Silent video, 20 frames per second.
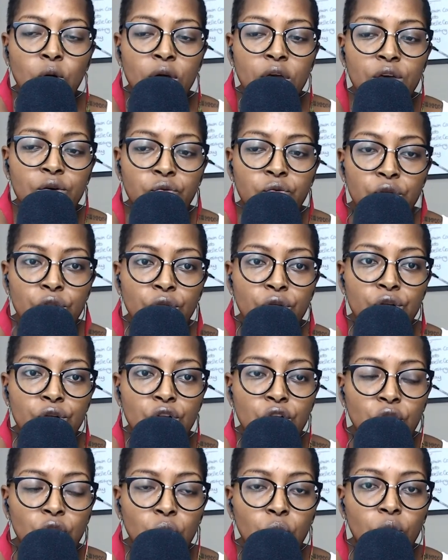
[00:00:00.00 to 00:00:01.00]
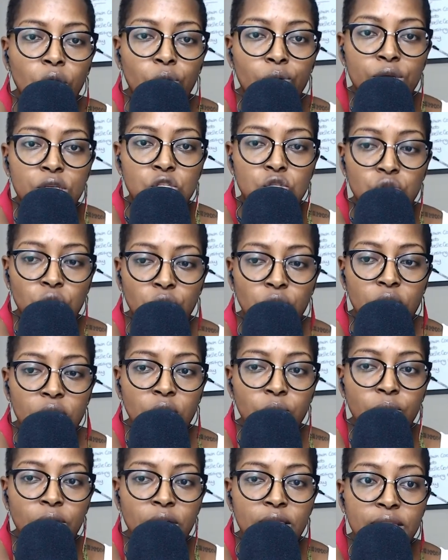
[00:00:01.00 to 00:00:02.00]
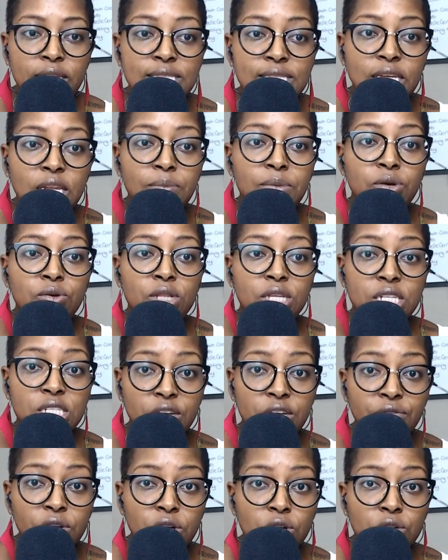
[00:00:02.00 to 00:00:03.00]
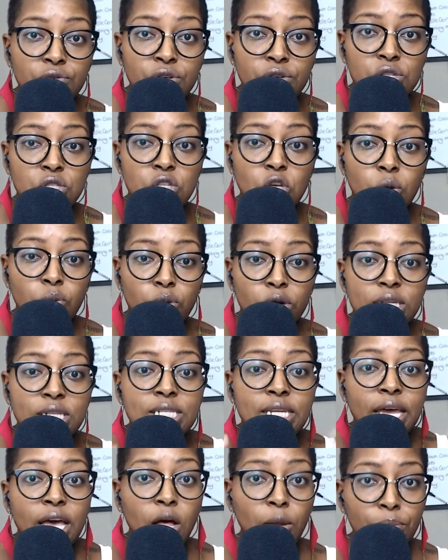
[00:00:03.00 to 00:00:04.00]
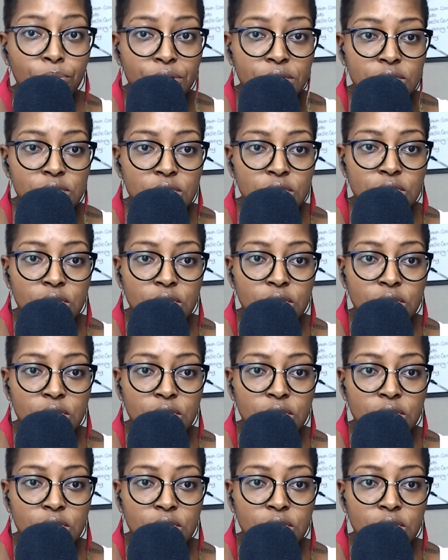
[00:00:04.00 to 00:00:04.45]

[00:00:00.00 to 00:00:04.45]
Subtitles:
if we don't know what we're struggling with, it's going to be really difficult for someone to help us.